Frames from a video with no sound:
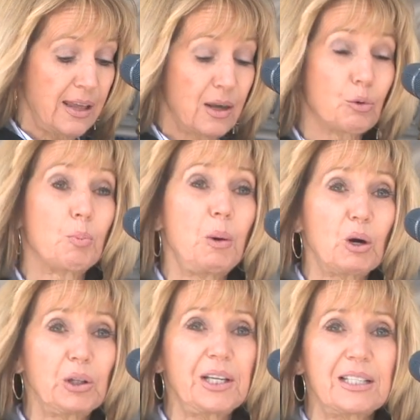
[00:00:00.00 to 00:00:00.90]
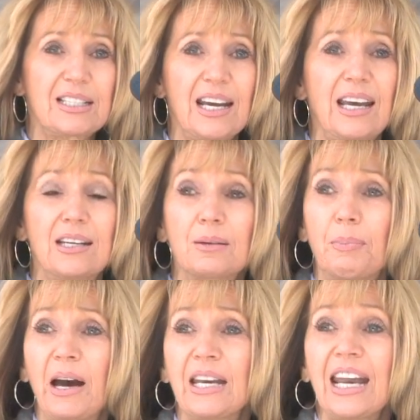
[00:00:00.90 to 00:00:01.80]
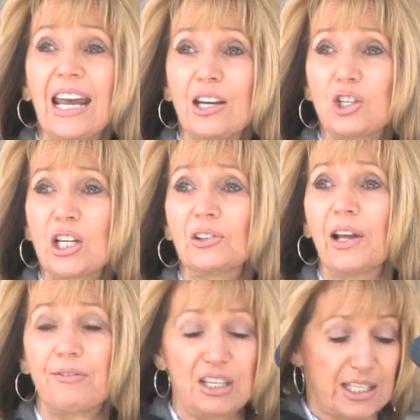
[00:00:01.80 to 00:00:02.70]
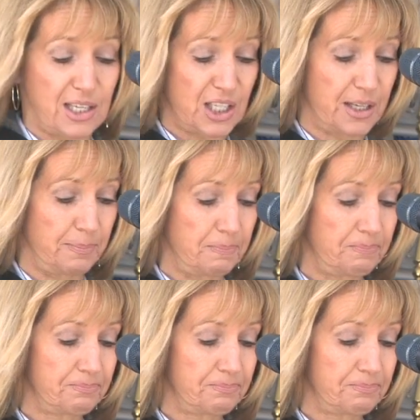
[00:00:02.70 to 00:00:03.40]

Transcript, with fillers: that were barely contained by an aging levee system.